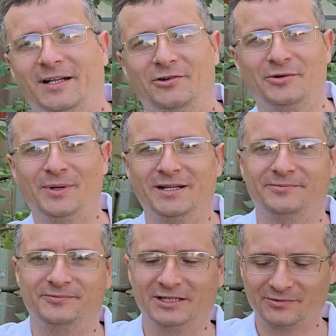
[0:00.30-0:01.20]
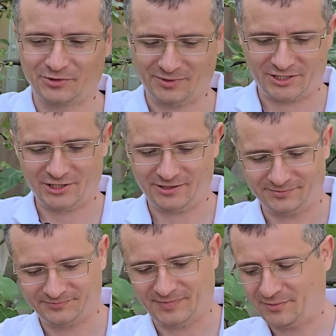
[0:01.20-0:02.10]
Hello everybody, welcome to my
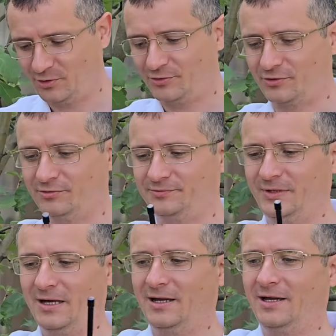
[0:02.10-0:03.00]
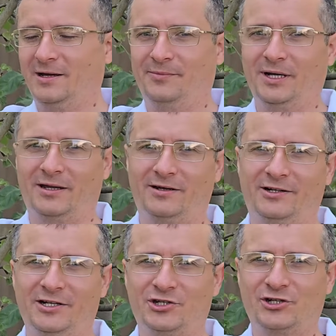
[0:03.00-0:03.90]
channel. I'm going to make
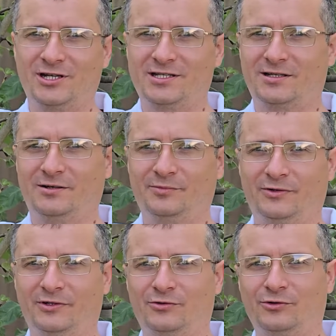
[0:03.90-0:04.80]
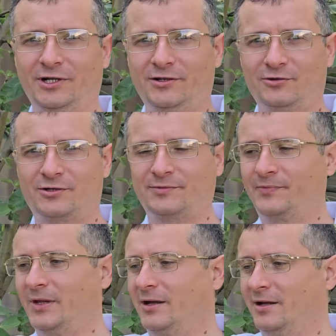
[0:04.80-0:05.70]
a range test between two radios.
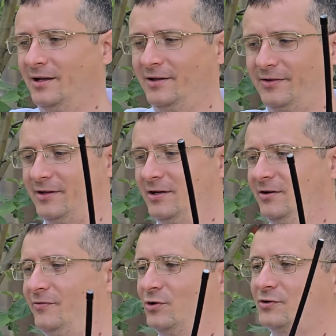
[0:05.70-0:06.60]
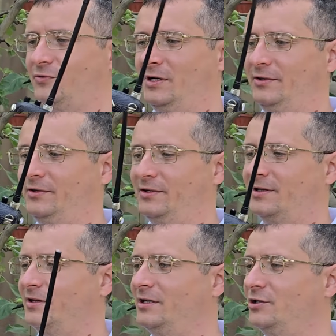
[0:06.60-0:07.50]
The first one
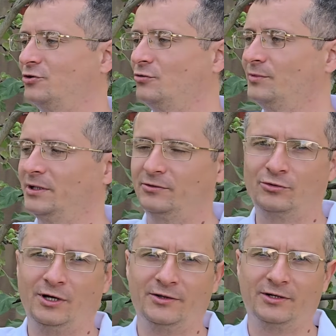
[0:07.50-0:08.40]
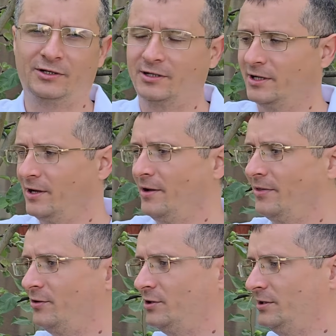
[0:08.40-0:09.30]
is the Shturman
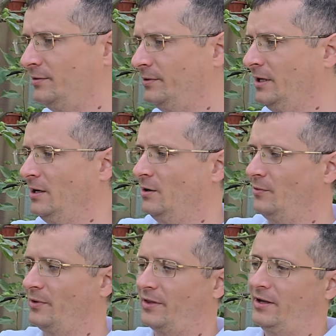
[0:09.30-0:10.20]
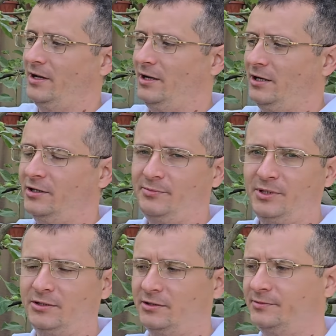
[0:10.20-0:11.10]
R230 with the echo
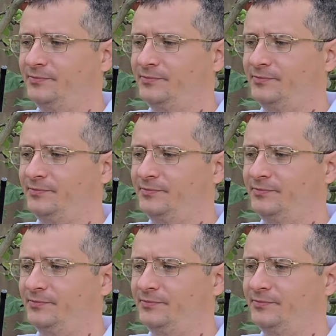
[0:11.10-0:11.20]
repeater.